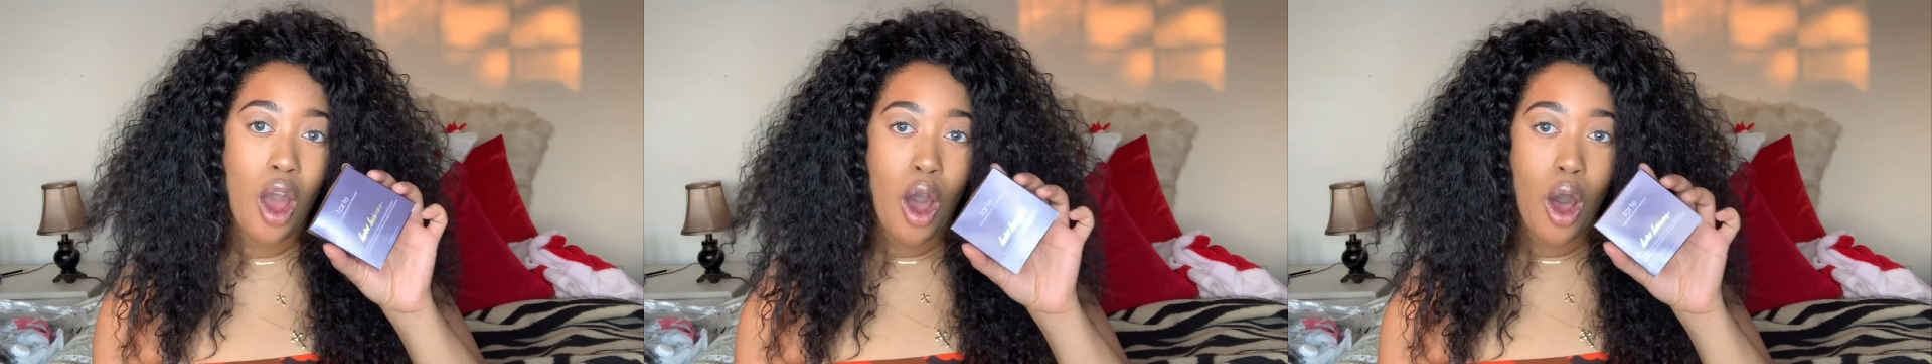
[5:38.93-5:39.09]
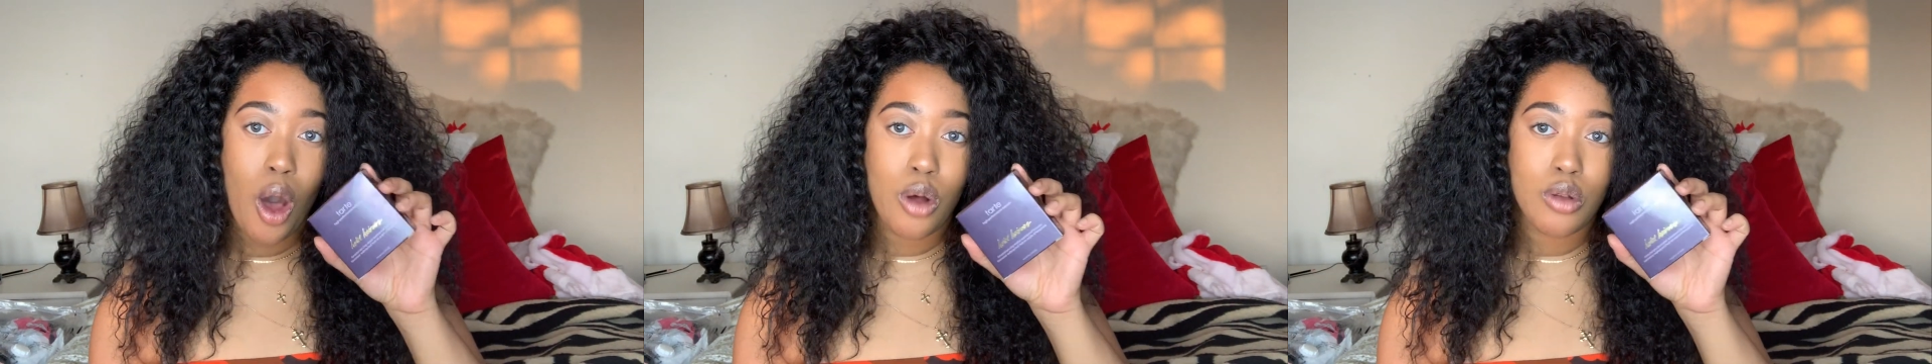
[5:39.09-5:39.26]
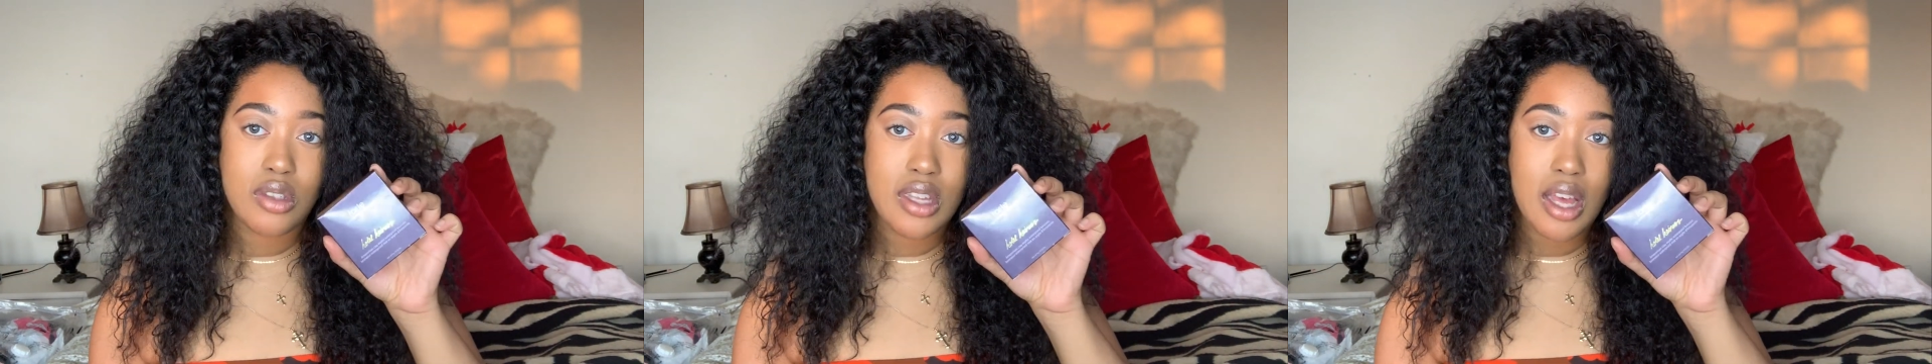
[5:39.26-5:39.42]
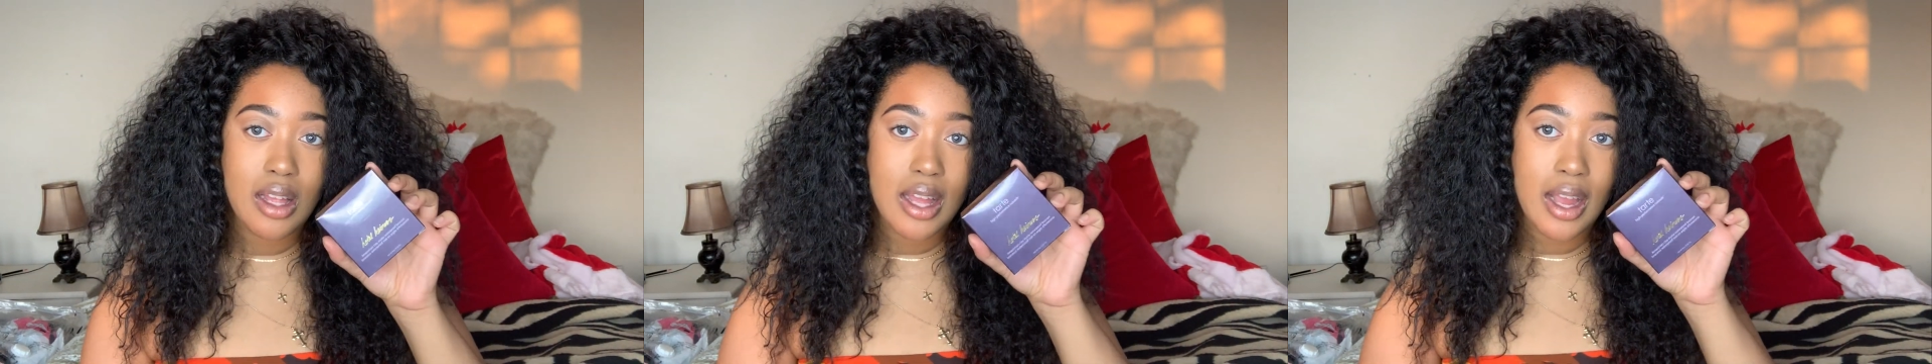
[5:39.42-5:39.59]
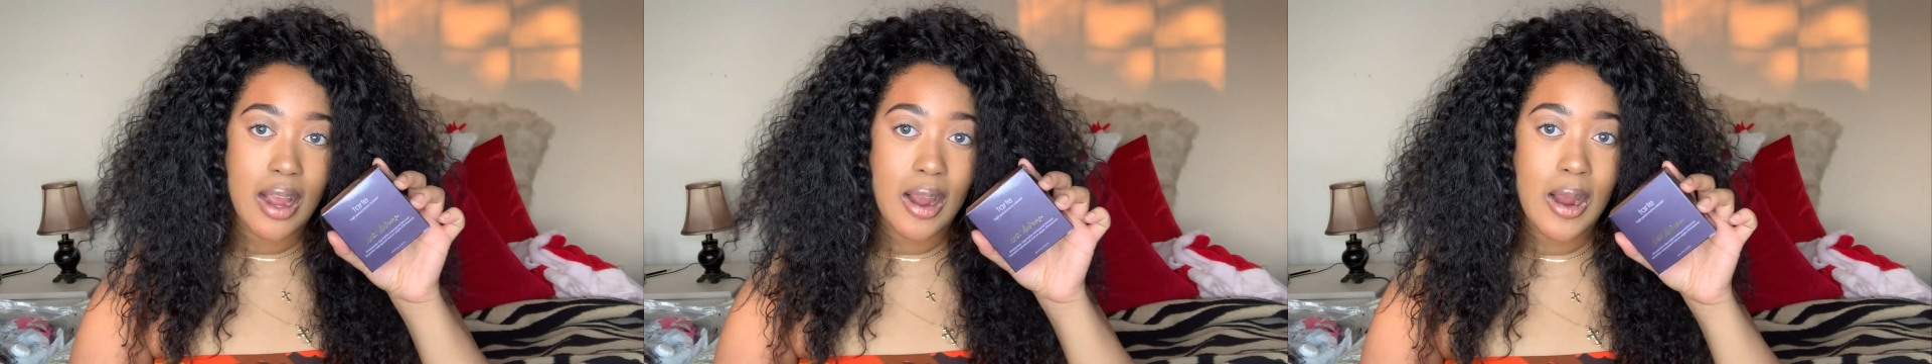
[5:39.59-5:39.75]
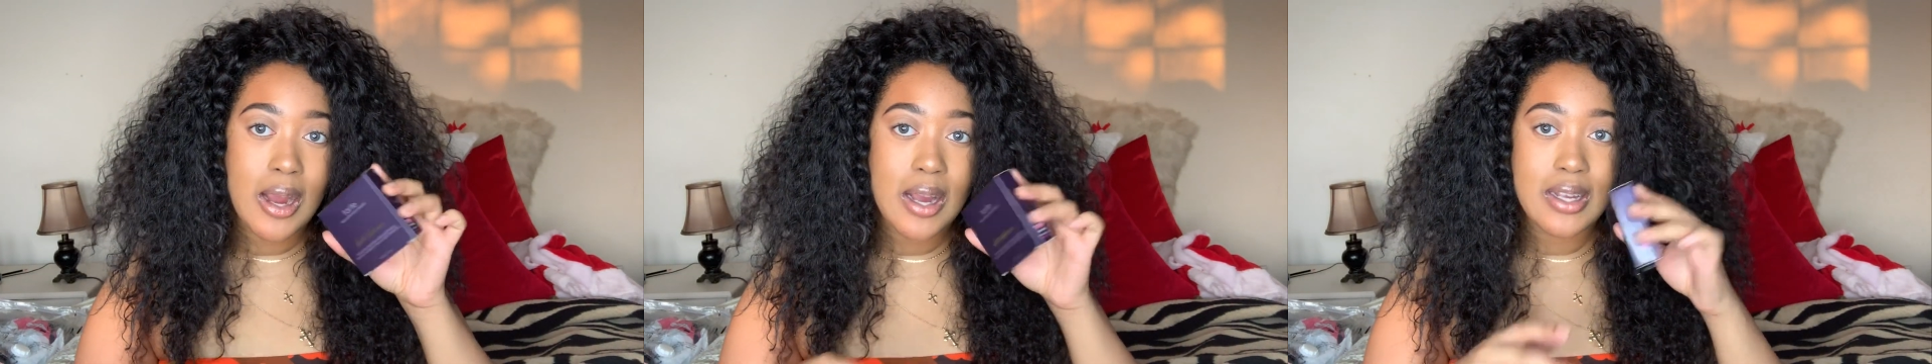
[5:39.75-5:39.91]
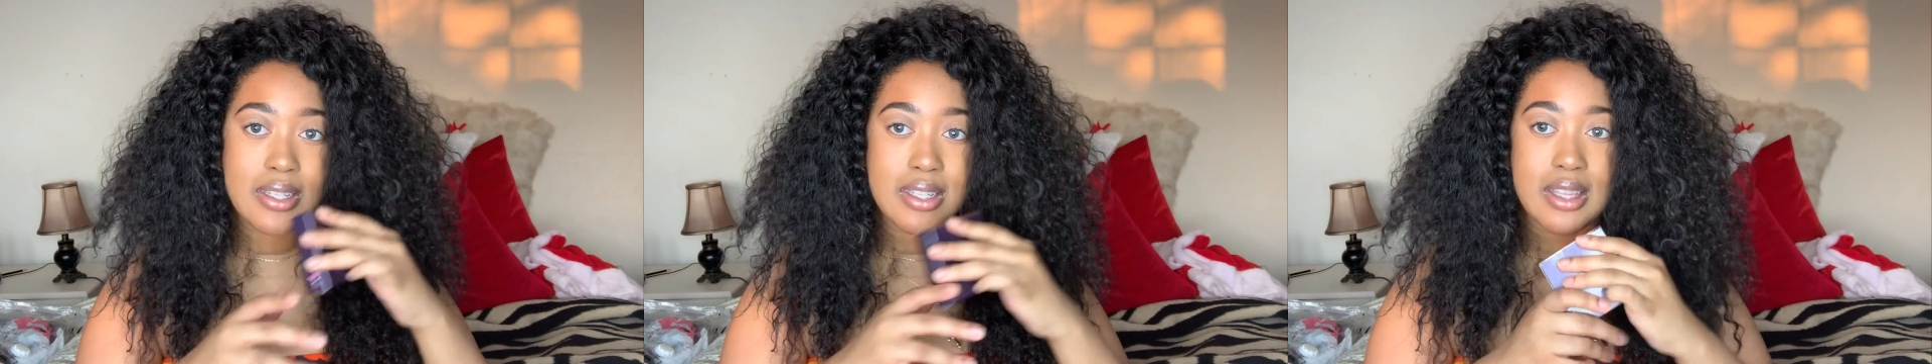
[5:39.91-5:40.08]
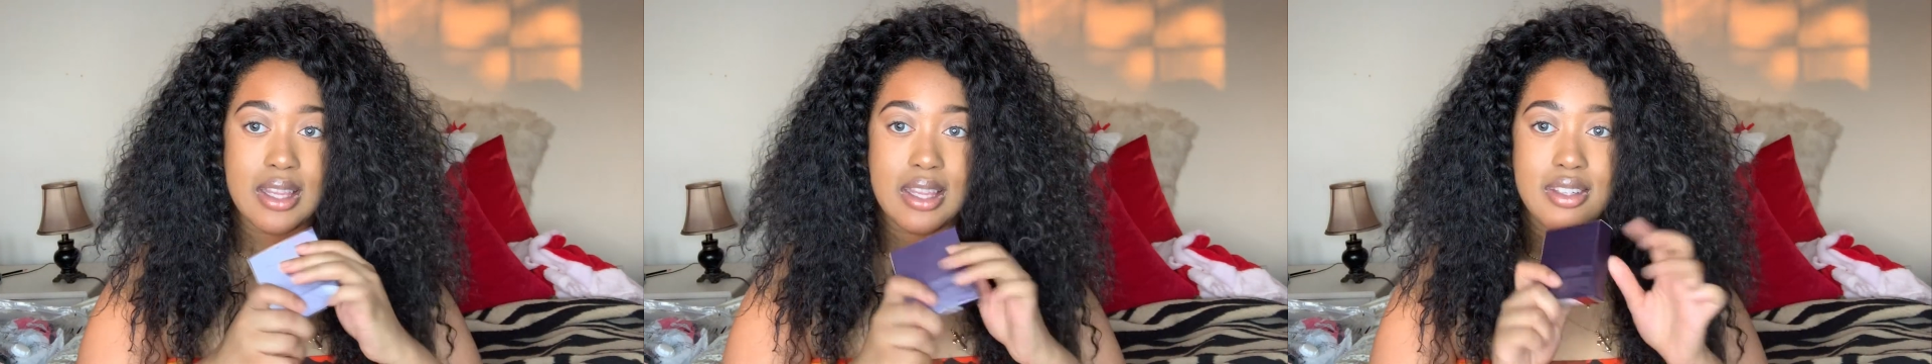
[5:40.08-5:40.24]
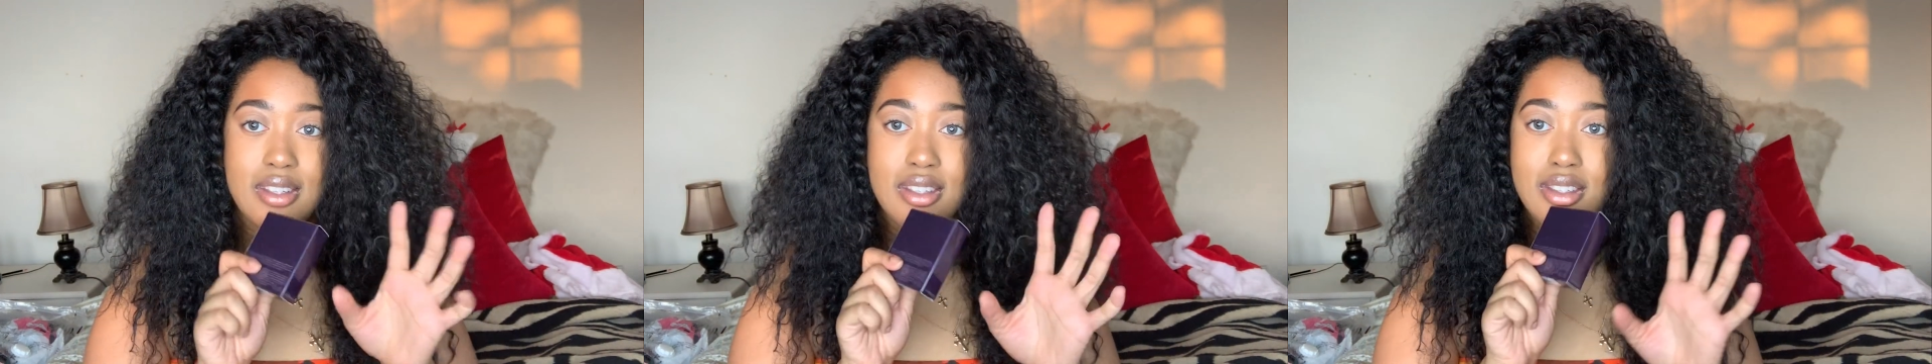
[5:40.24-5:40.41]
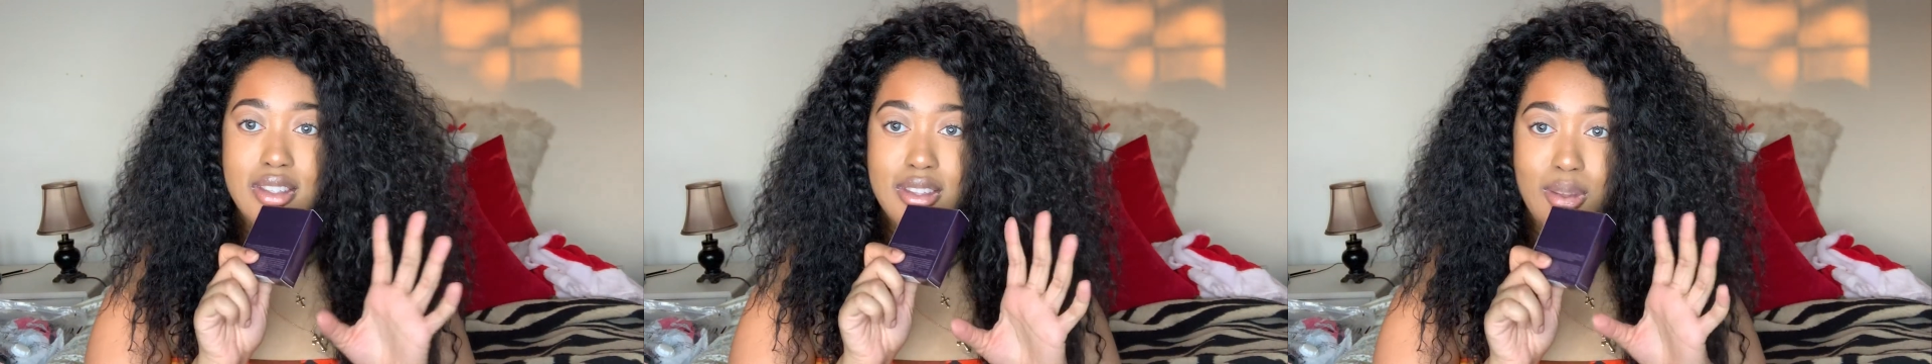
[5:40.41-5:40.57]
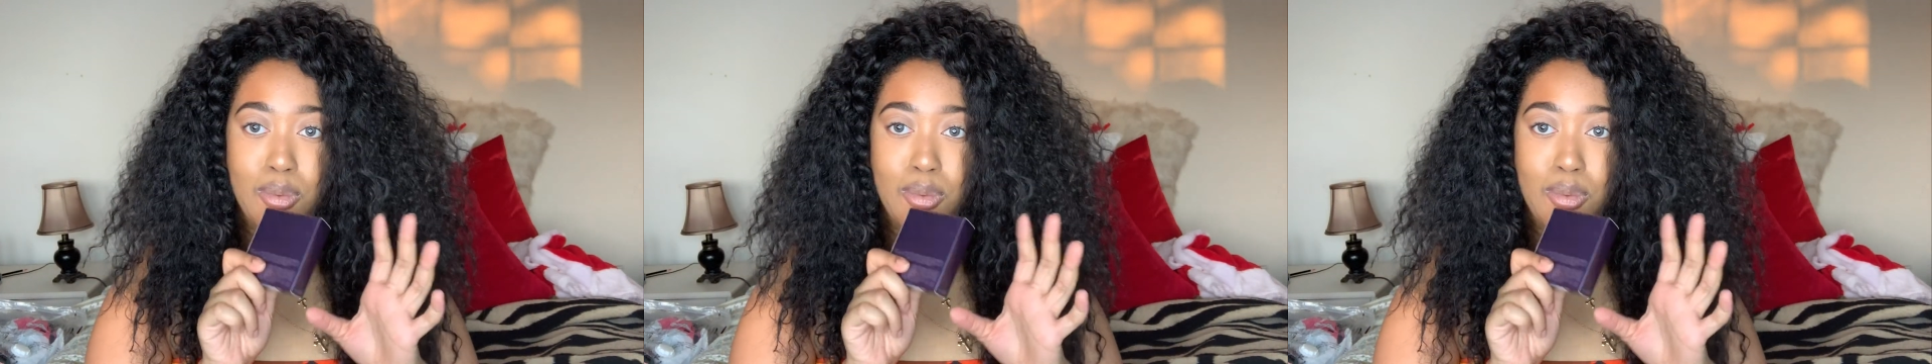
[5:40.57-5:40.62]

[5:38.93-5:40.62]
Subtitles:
Hotel Aries, and this is